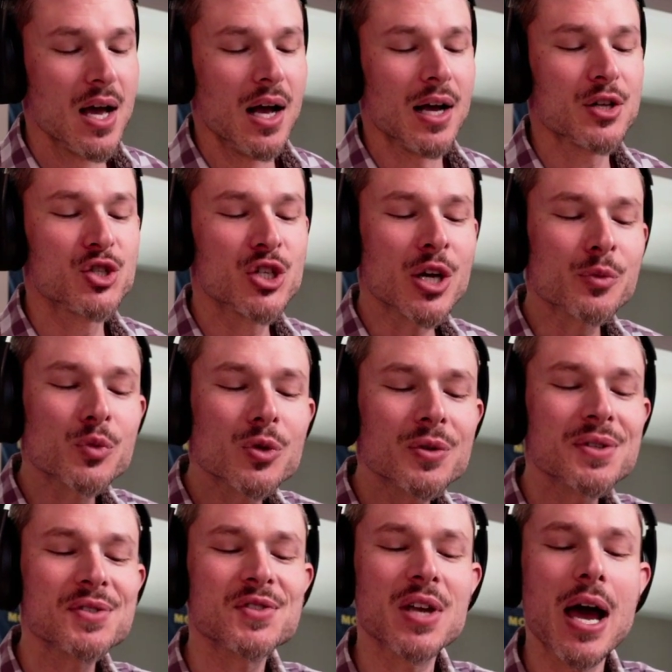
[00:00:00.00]
A general
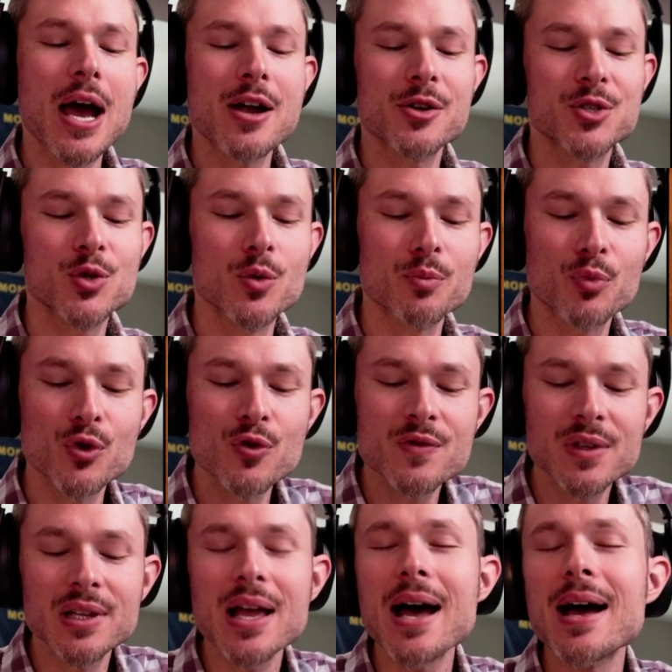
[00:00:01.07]
desire to improve the
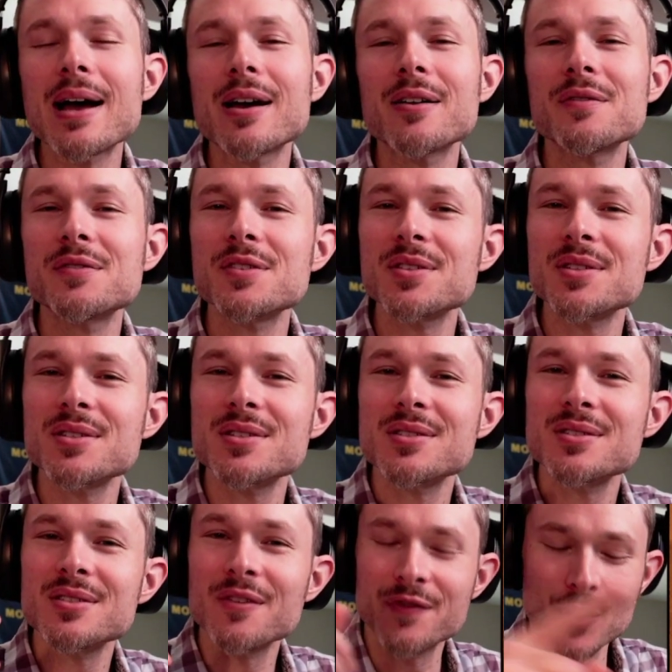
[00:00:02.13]
lives
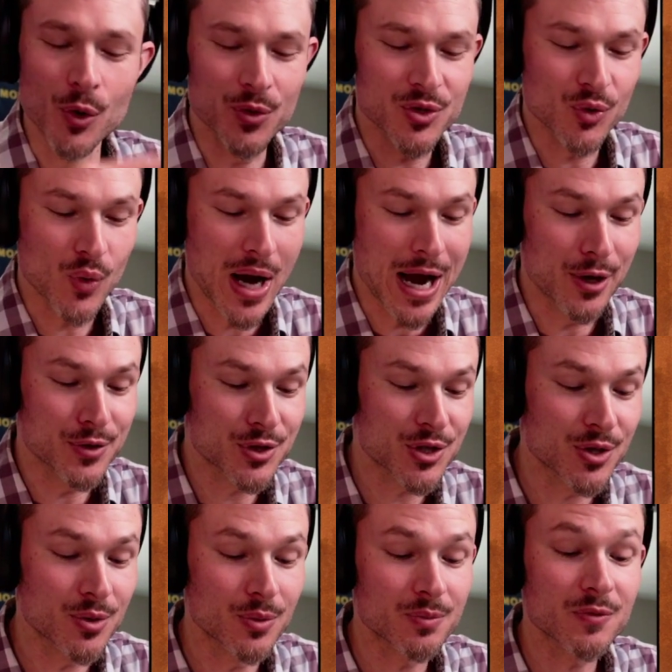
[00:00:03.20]
of those around
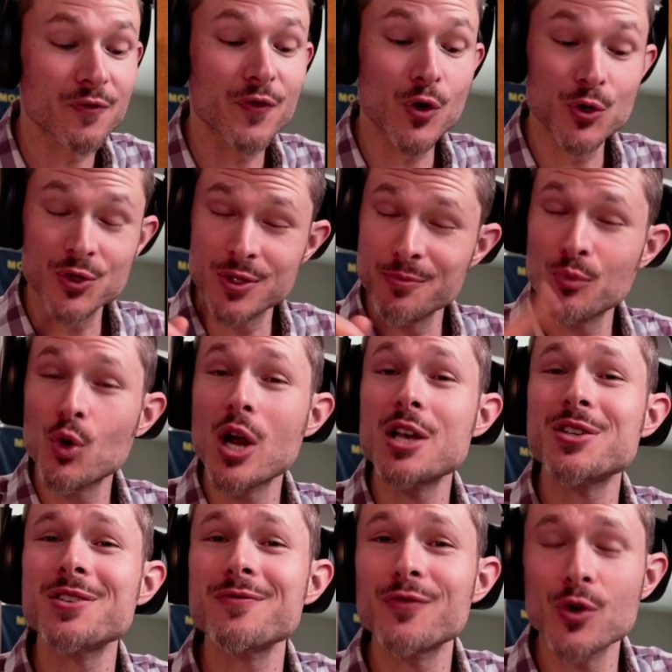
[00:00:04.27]
you. First
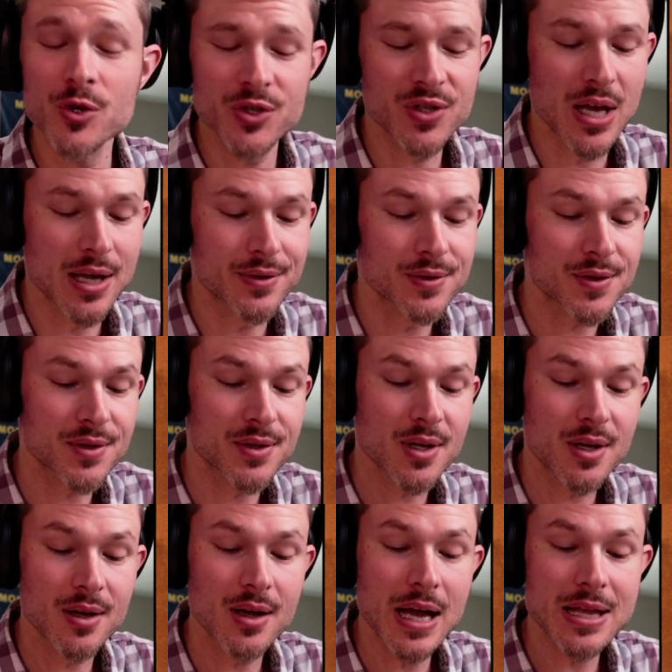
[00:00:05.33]
impression, first sentence,
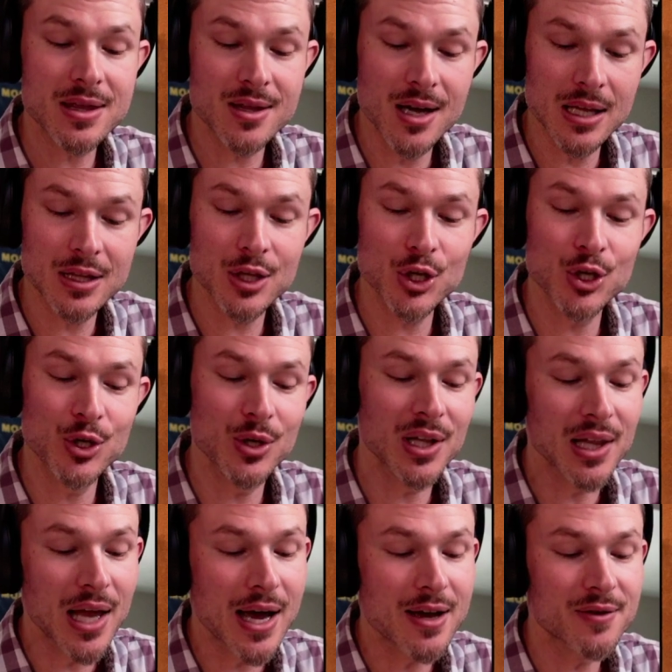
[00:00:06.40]
I thought the good
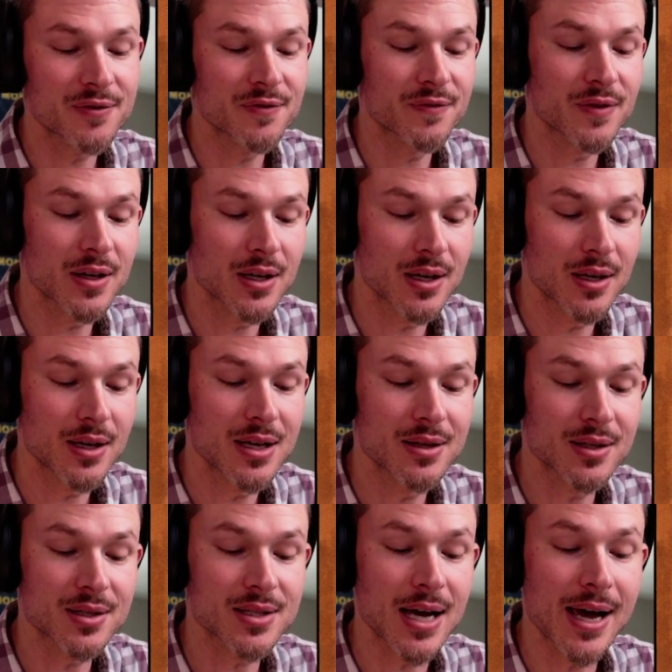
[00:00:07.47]
life in
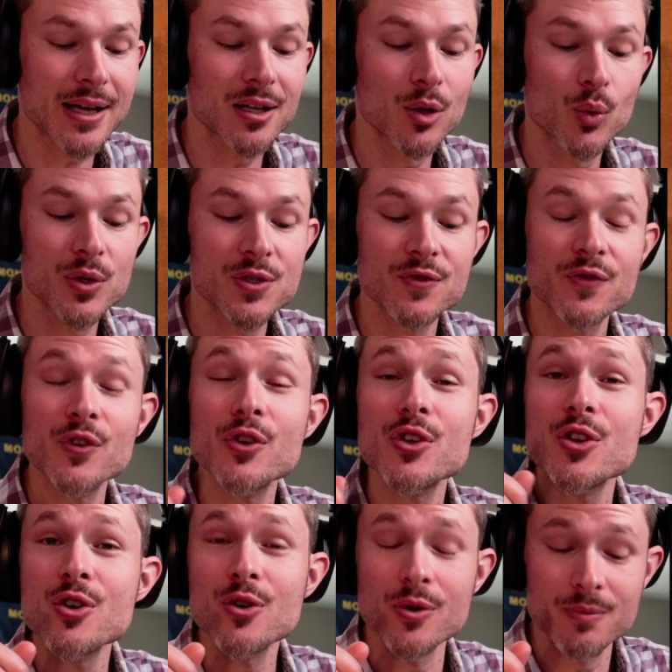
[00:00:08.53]
the title was for
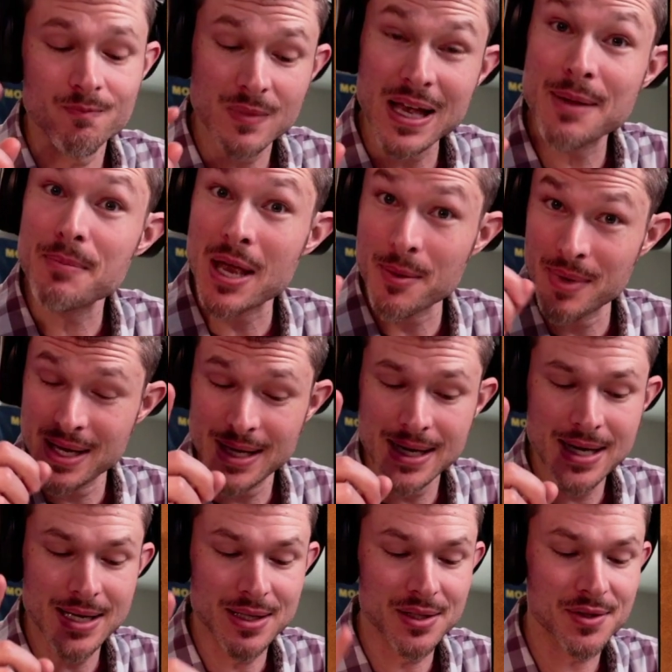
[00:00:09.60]
you, and maybe it
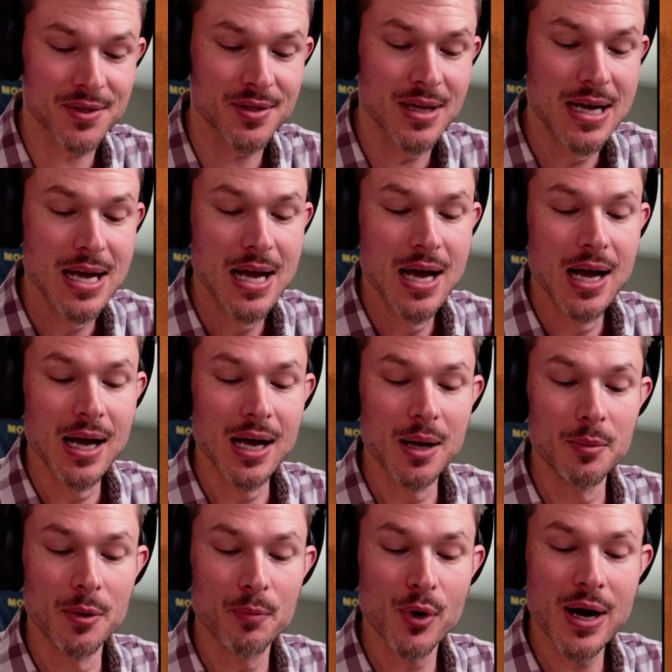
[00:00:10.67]
is,
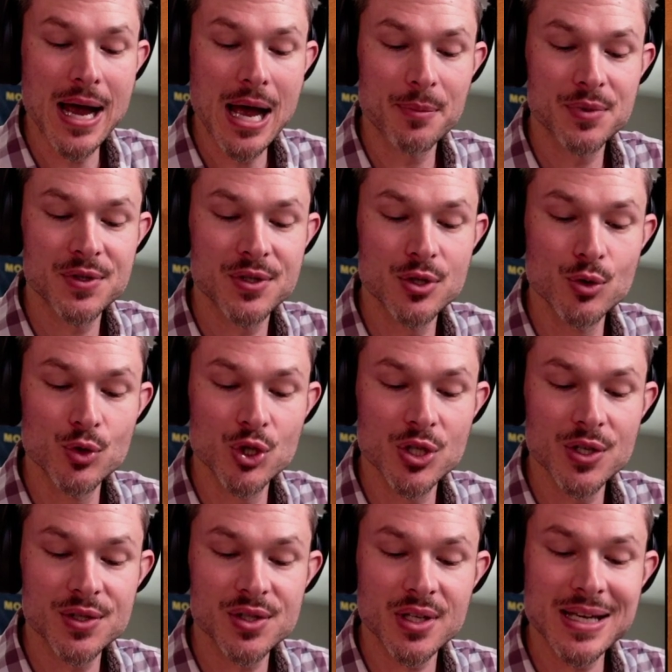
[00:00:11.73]
but perhaps you
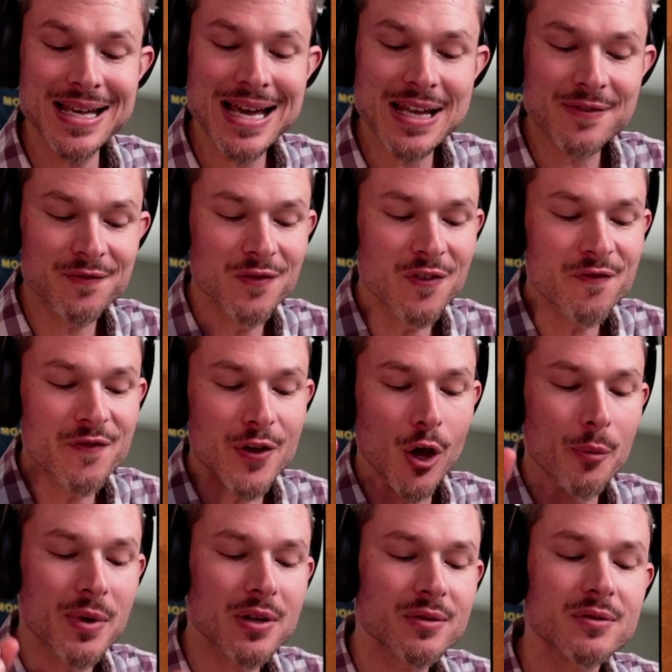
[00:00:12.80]
just get
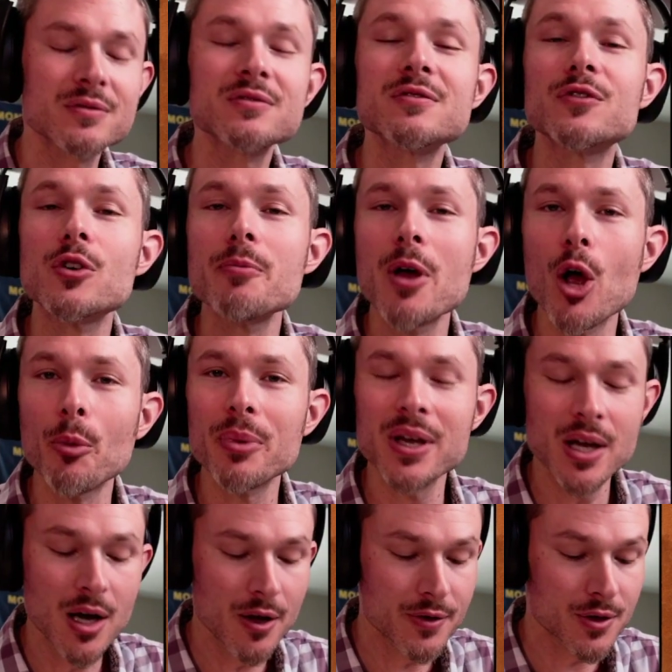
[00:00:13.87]
fulfillment from helping
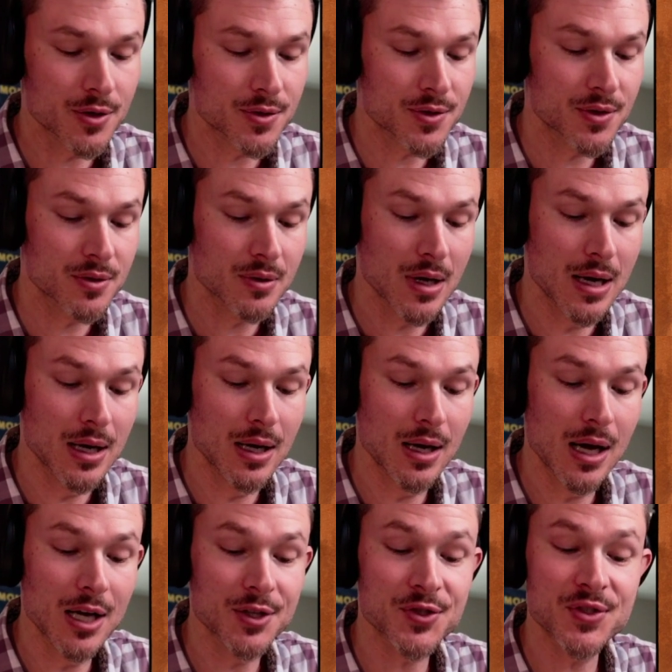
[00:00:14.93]
others.
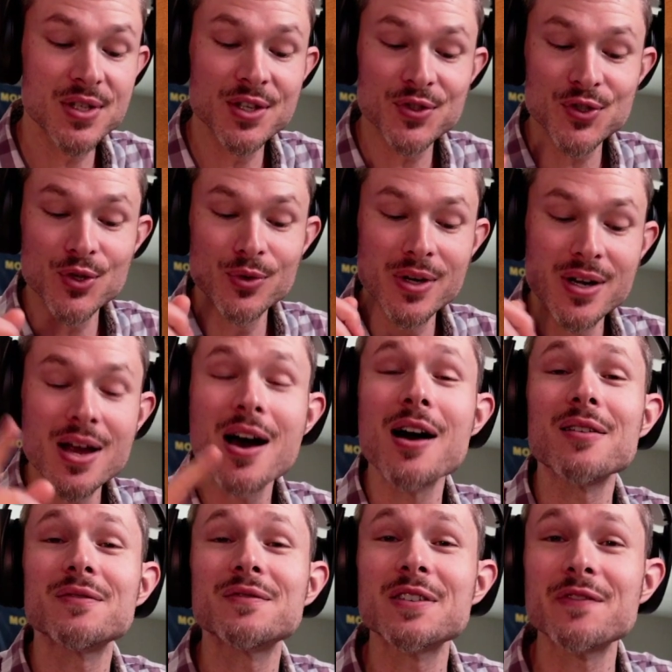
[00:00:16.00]
I'll see soon
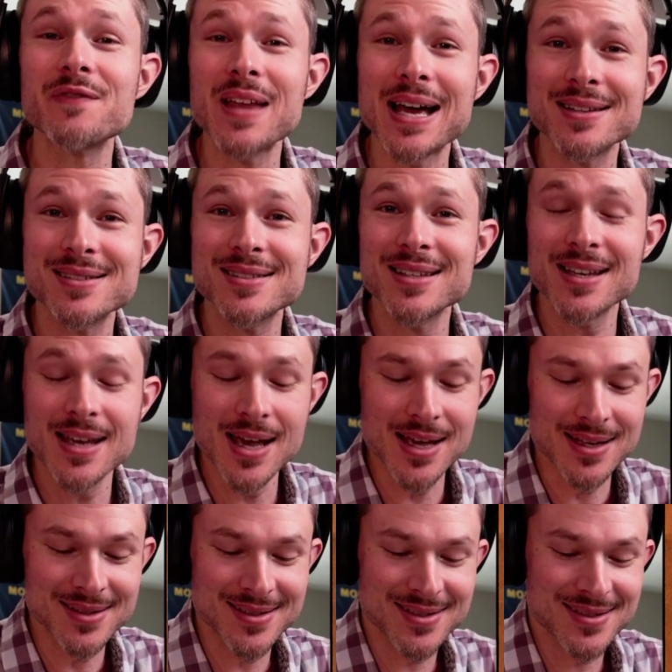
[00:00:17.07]
enough if that's the
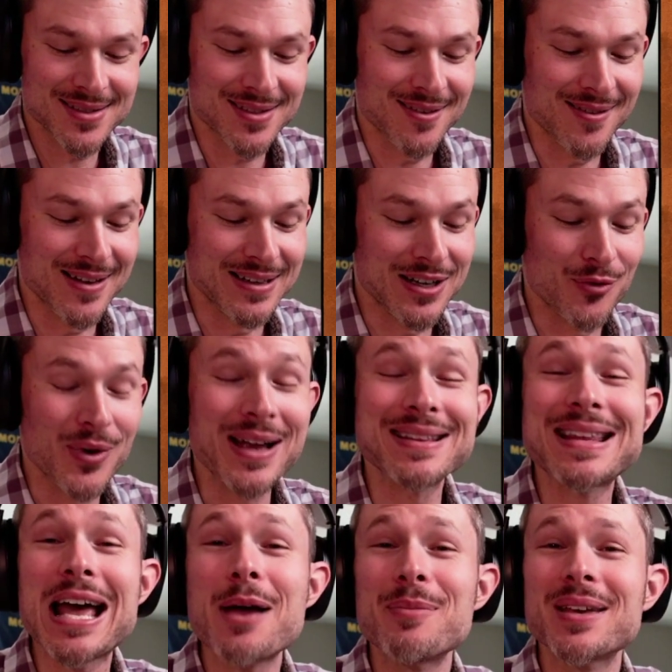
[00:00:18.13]
case. All right, and I write
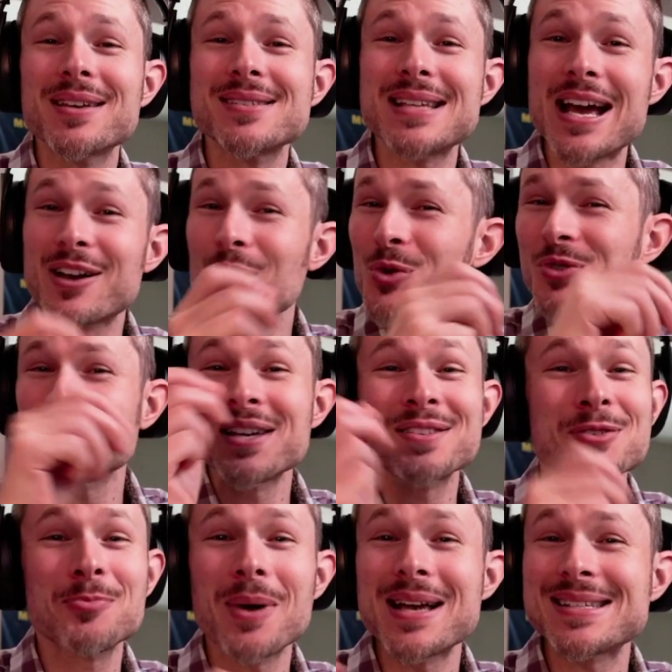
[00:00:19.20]
that because I go
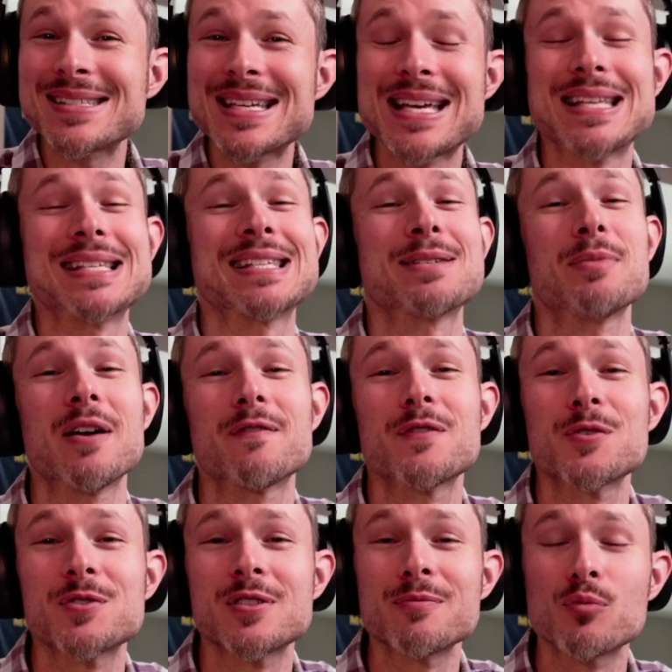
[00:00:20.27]
sentence by sentence, my
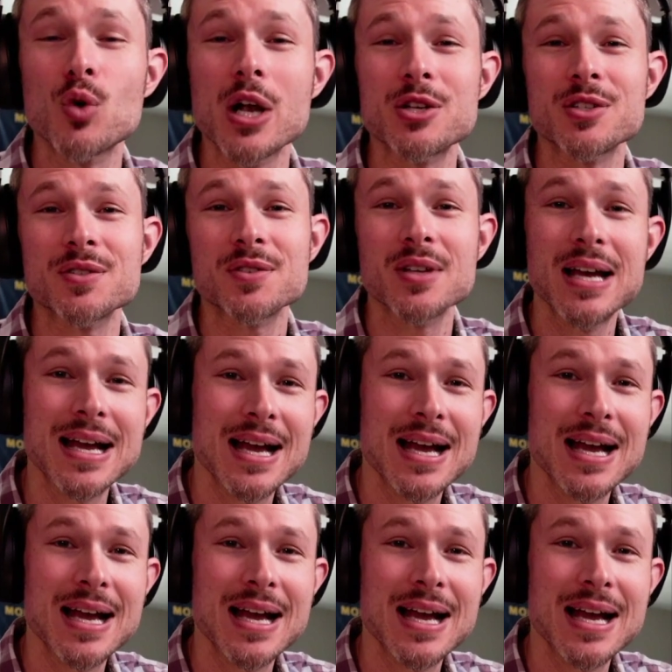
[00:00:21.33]
first impressions.